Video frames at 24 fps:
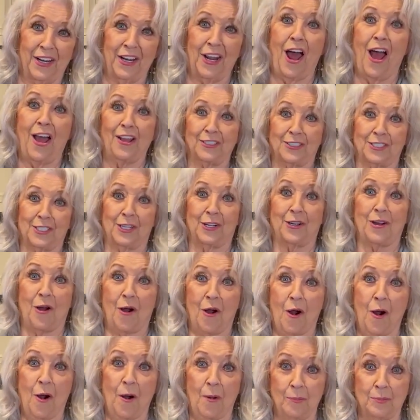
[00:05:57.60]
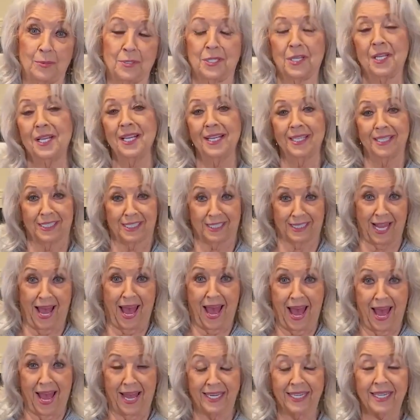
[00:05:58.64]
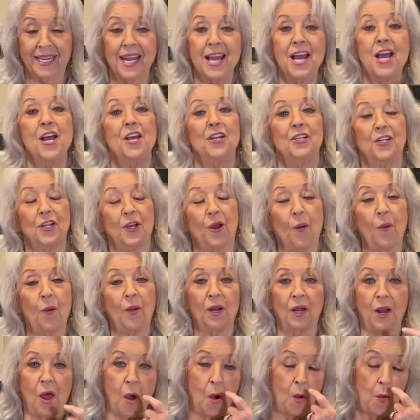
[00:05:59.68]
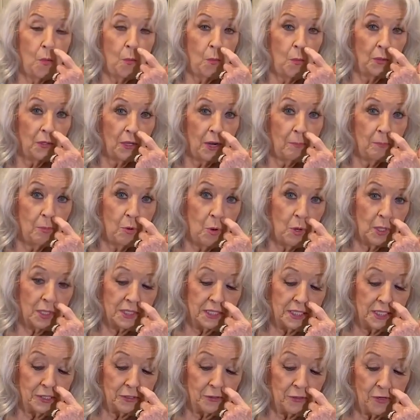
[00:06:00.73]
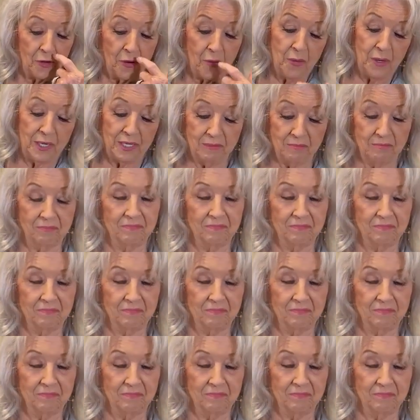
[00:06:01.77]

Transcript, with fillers: lots of carbs side to go along with our pork tenderloin.